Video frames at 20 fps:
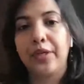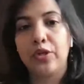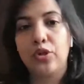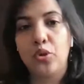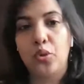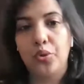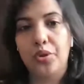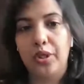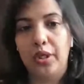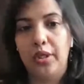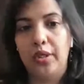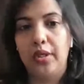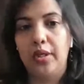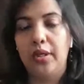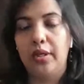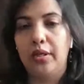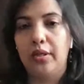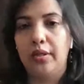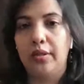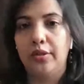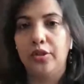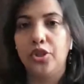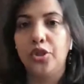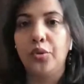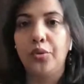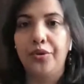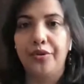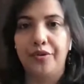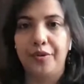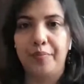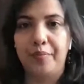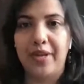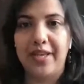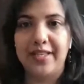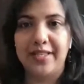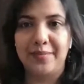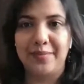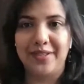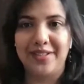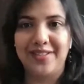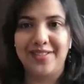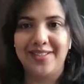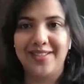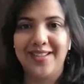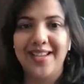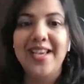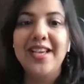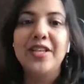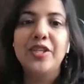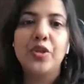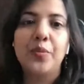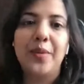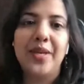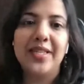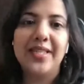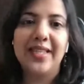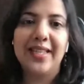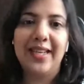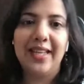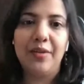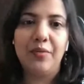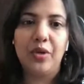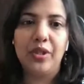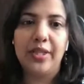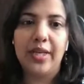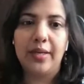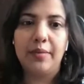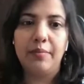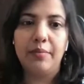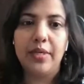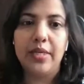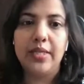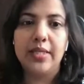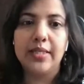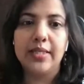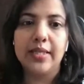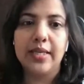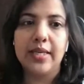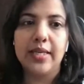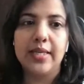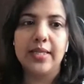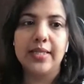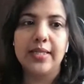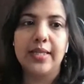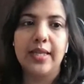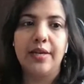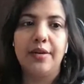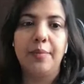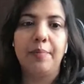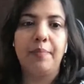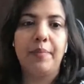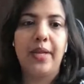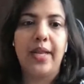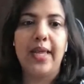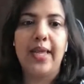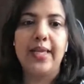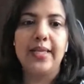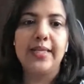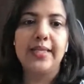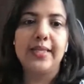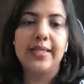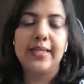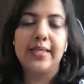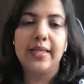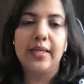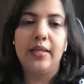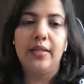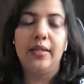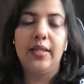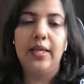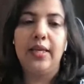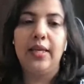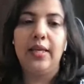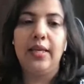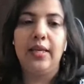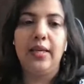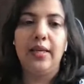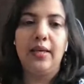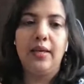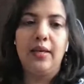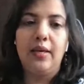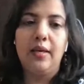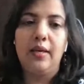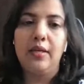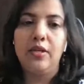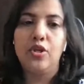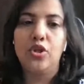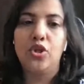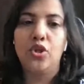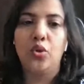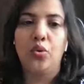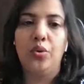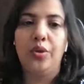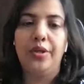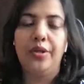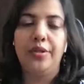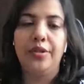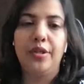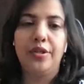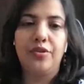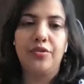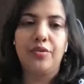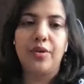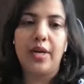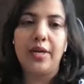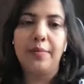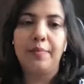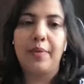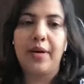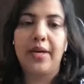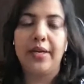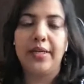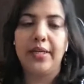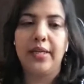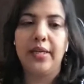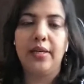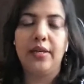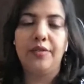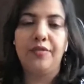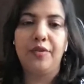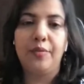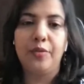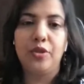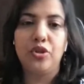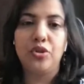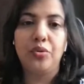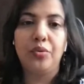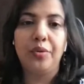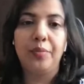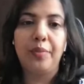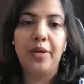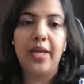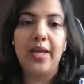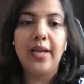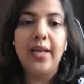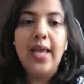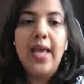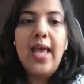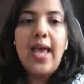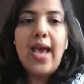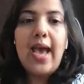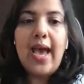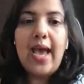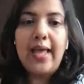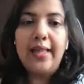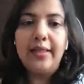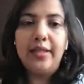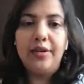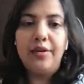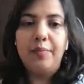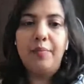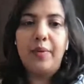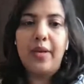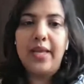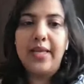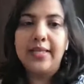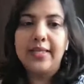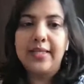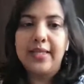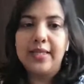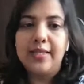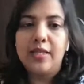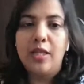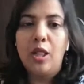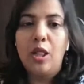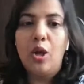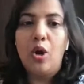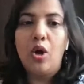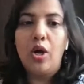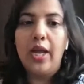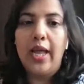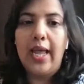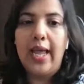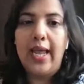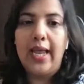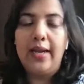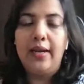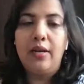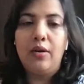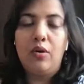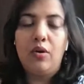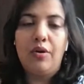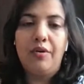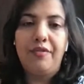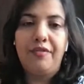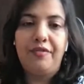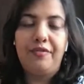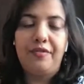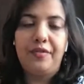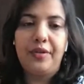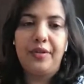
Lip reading: total shoulder replacement. So basically, what that means is they replace the shoulder, the trunk part here from the shoulder blade, and they replace this long head of